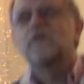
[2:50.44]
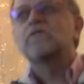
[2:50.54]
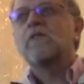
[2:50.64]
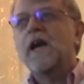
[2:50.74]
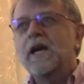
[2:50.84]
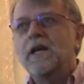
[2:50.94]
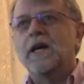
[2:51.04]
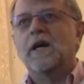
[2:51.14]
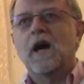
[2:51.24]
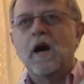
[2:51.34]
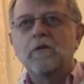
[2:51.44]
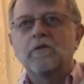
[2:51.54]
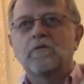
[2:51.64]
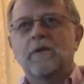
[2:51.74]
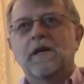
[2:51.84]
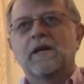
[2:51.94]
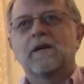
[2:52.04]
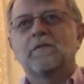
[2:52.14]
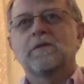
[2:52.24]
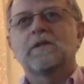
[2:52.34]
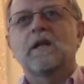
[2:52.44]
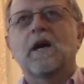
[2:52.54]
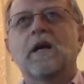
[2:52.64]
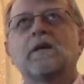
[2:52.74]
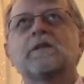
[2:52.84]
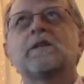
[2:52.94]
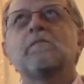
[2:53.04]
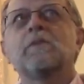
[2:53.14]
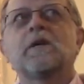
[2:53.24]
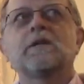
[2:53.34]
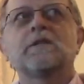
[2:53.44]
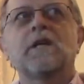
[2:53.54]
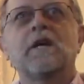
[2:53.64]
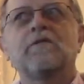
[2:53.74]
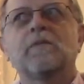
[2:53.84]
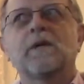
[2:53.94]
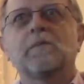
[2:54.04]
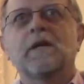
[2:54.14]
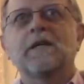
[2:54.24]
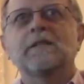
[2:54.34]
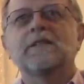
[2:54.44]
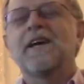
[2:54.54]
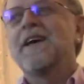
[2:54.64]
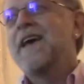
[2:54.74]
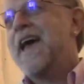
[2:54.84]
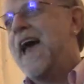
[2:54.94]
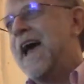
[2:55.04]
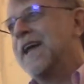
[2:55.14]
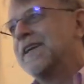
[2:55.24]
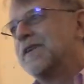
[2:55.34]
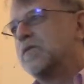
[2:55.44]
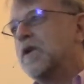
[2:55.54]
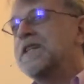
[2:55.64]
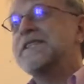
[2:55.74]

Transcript: draining out of me. It was like, somebody save me, please. And one